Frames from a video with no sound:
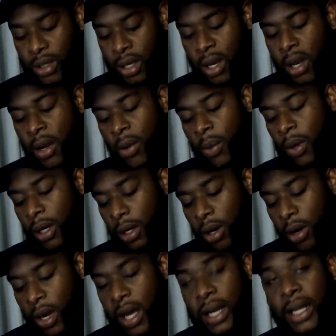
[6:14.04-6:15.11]
the two
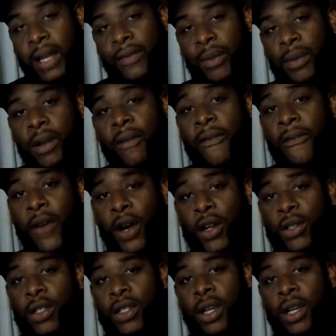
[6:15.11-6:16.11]
pups from the